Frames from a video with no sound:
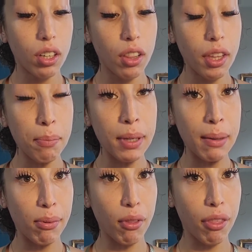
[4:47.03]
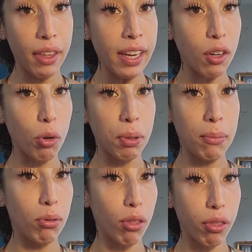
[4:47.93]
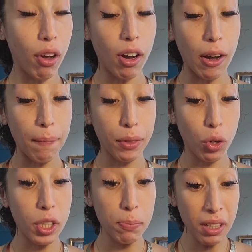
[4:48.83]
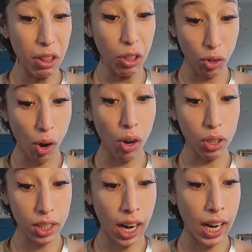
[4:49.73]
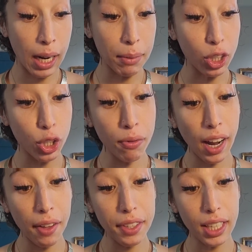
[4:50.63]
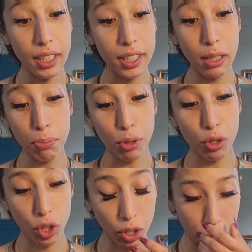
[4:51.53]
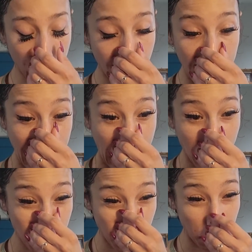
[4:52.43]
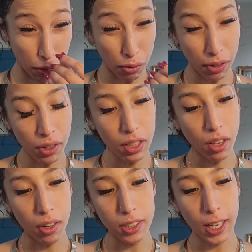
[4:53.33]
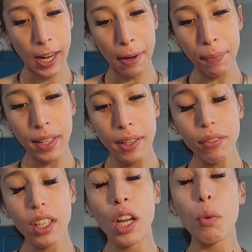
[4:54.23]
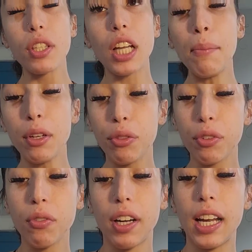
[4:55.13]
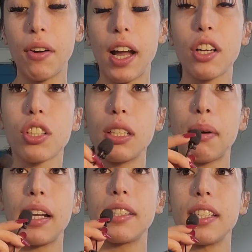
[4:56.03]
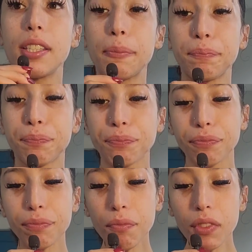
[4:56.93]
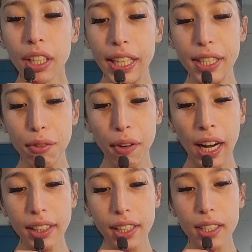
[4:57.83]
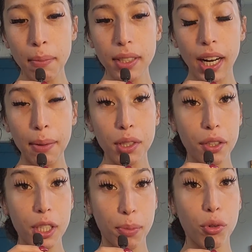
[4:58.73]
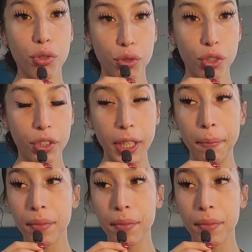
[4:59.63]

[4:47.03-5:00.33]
than people think or people thought, or it's been a long time. Like you've had this idea preserved or non-action for a very long time. What's coming through right now, actually, Pisces, is the fact that sometimes on the spiritual journey,